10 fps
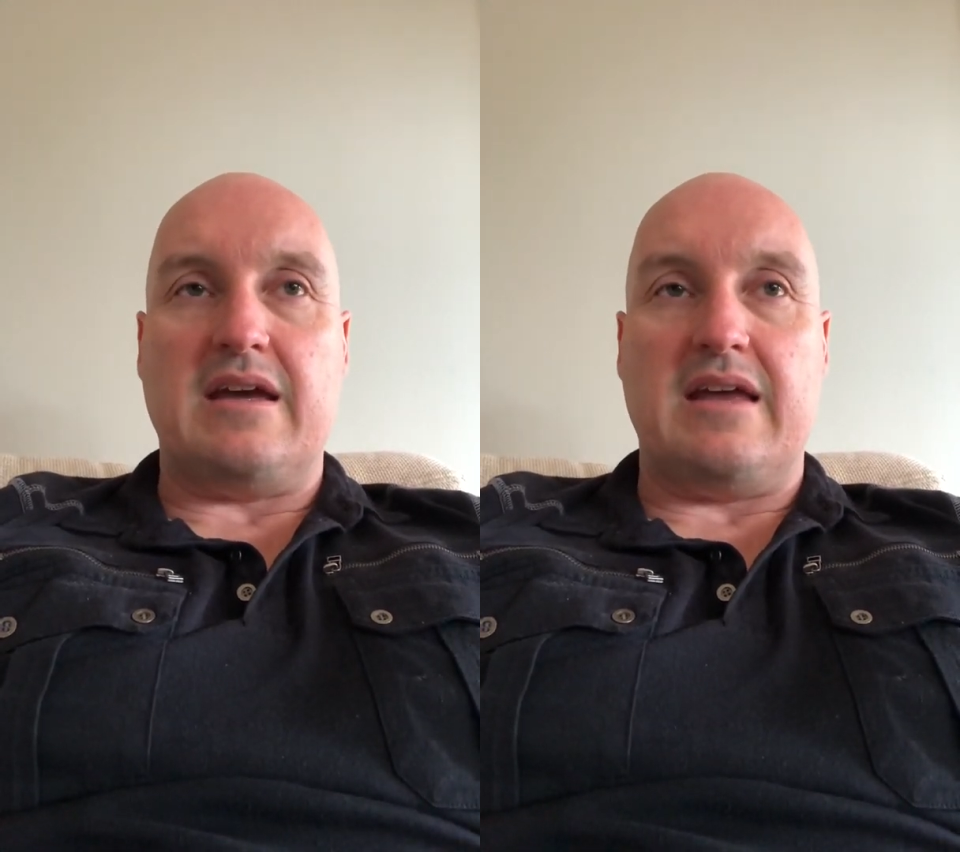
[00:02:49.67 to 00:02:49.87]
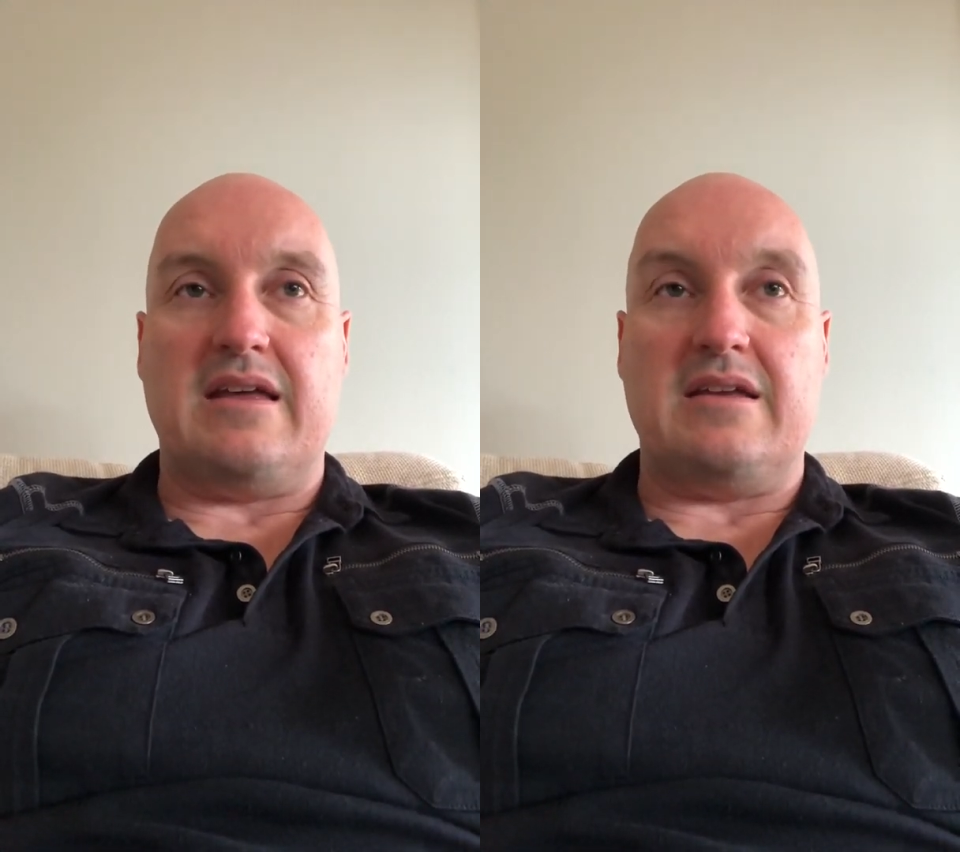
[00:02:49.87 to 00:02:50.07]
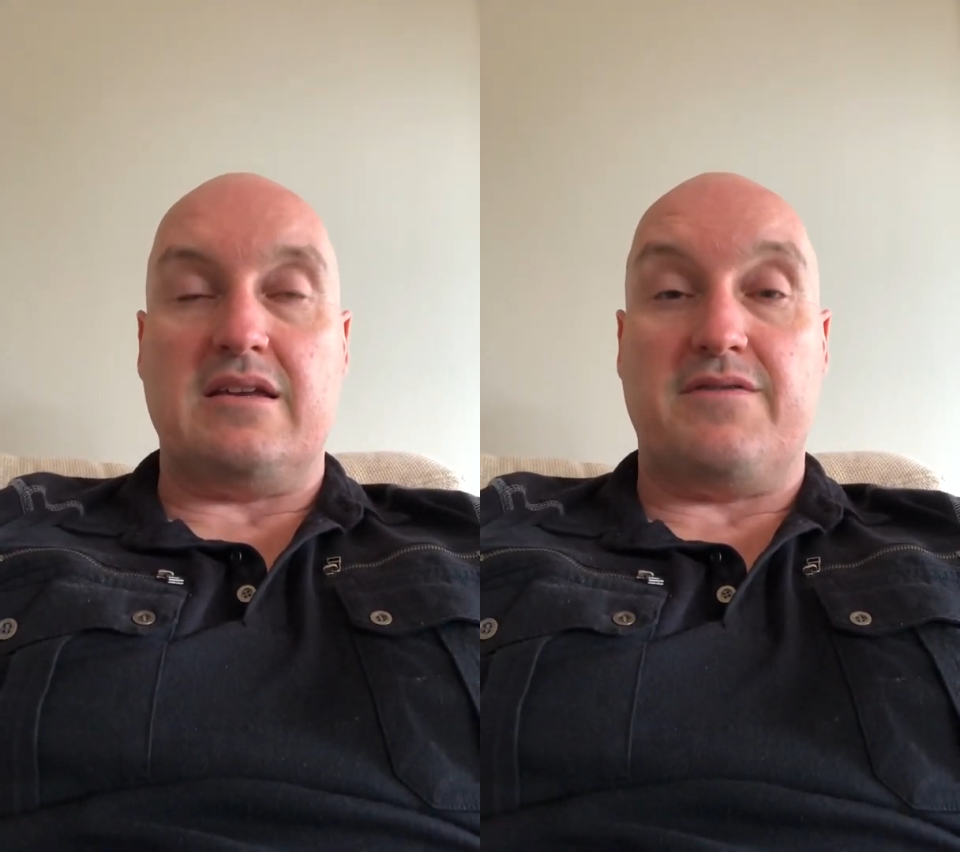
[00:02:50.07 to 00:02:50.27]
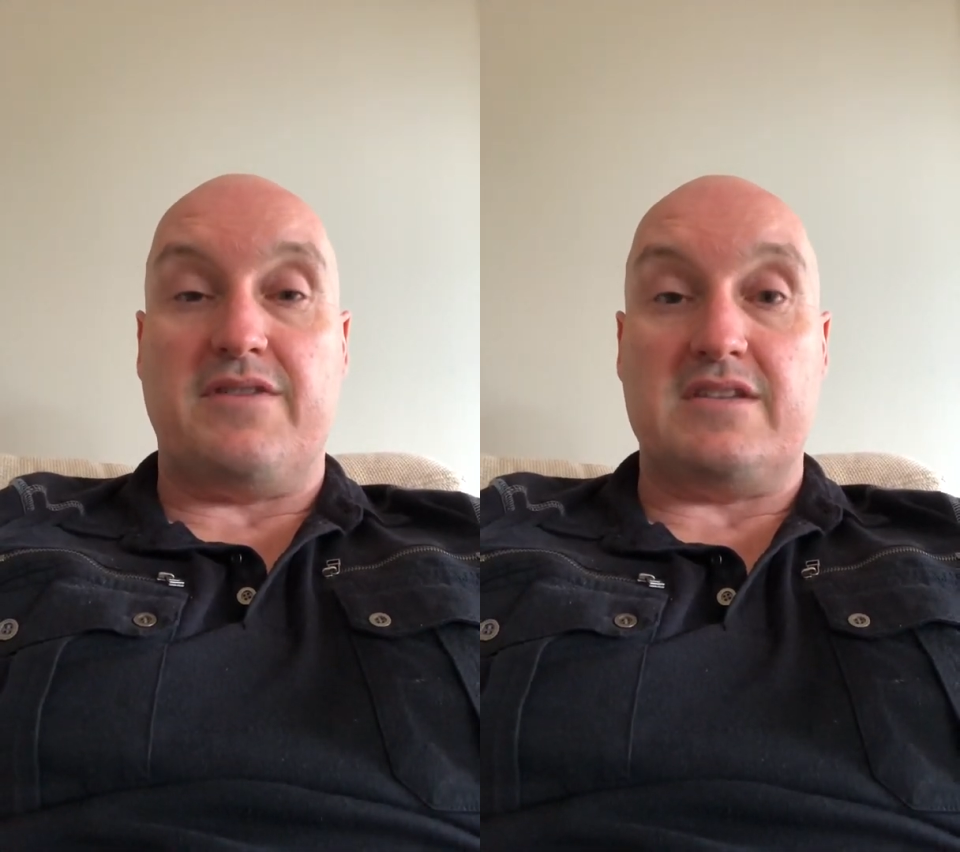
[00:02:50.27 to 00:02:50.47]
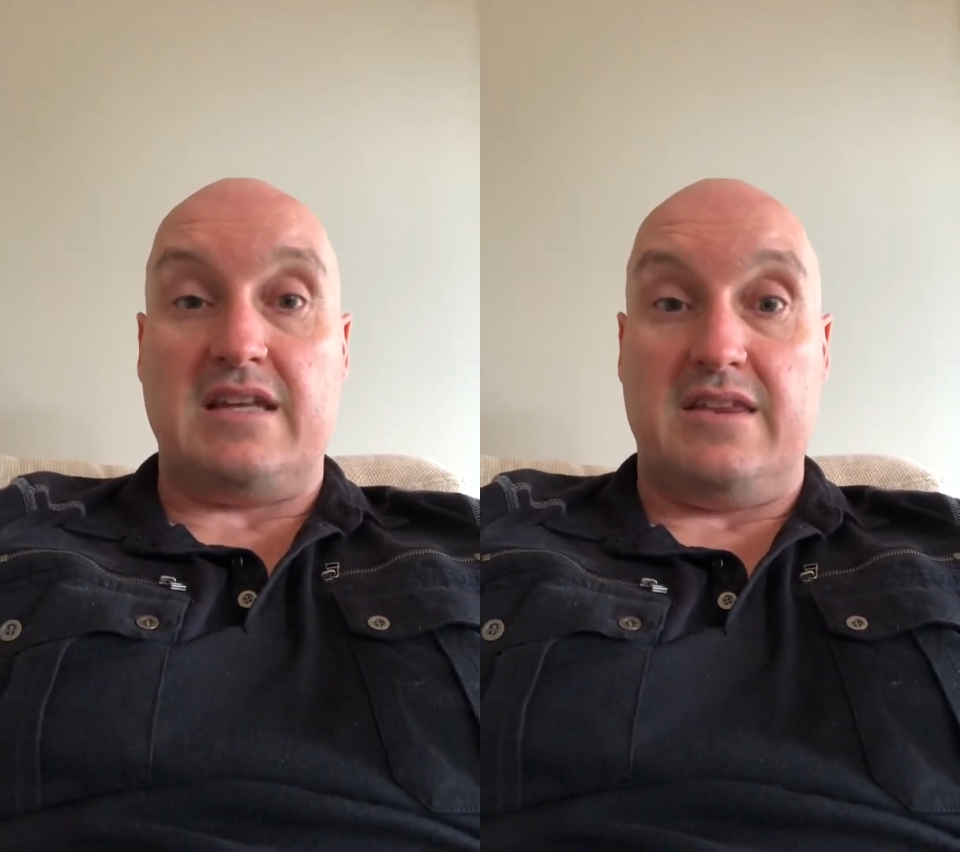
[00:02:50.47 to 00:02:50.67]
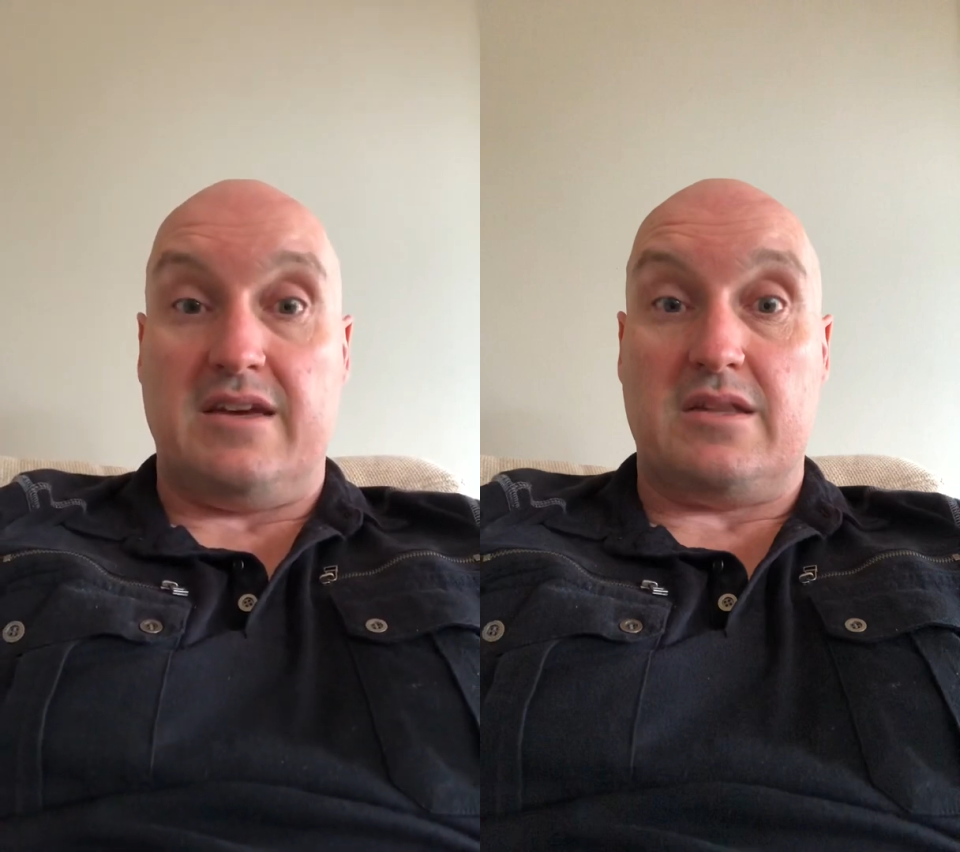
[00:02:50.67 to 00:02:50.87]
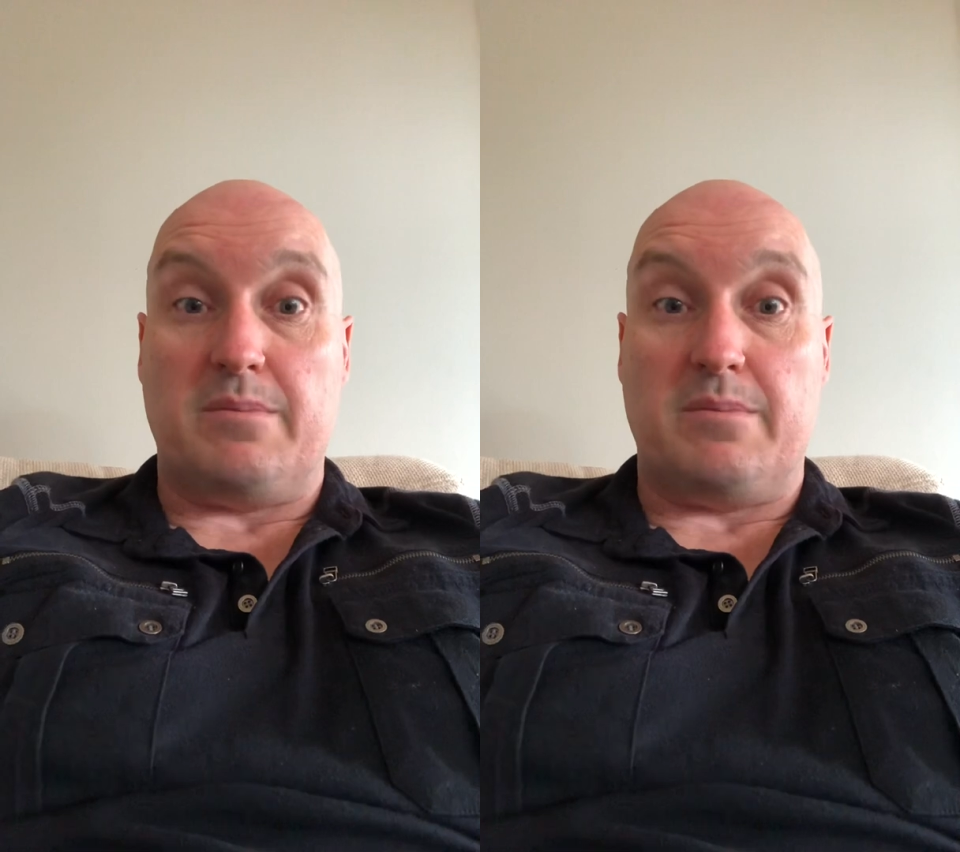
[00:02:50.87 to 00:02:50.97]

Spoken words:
and if there's anything in